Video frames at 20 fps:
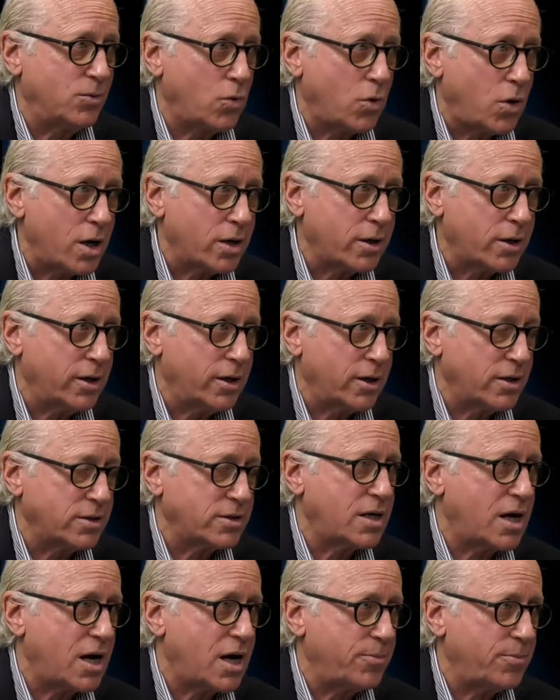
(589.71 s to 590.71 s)
walking on
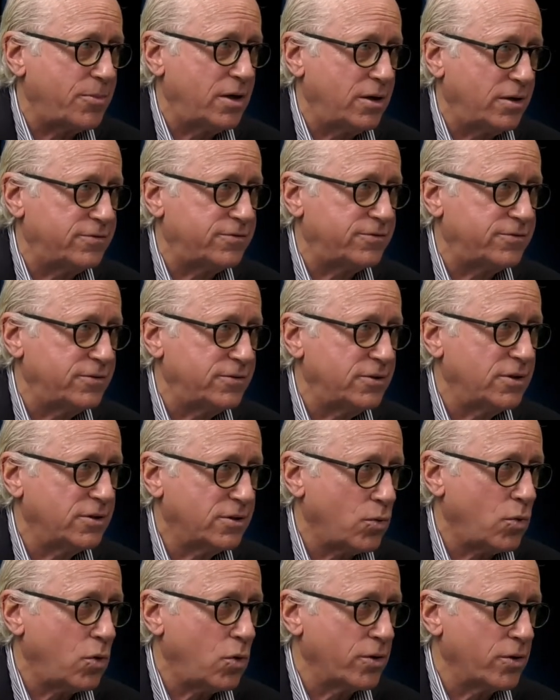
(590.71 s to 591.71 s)
top of
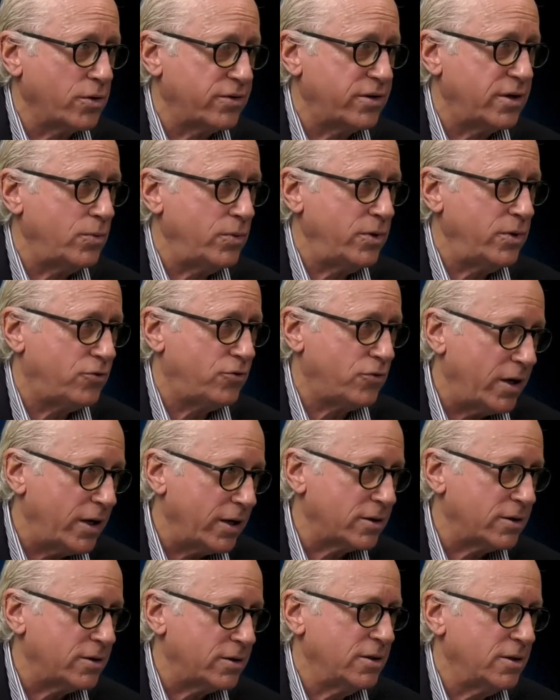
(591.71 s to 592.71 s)
the water that we
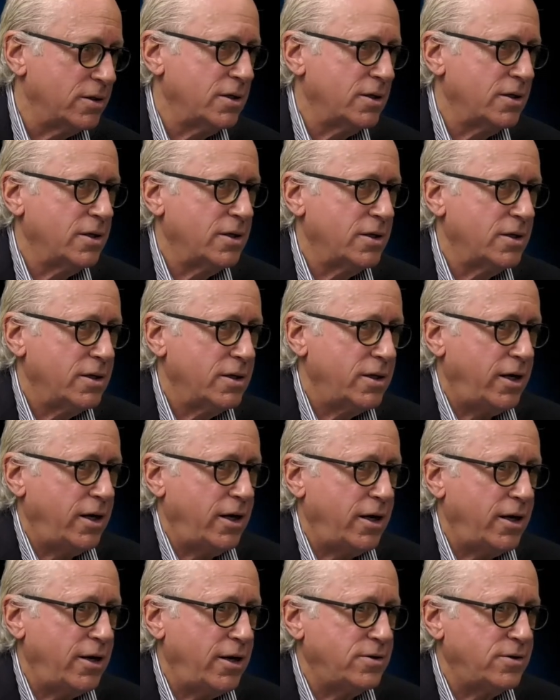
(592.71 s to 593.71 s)
drink.
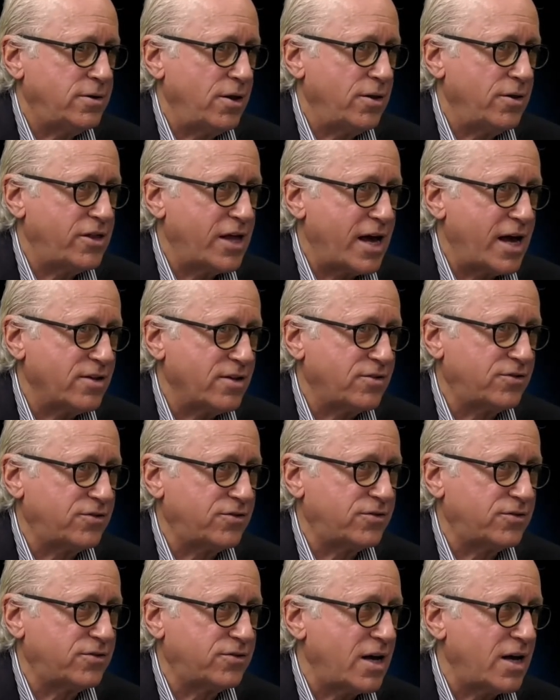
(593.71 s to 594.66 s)
And that's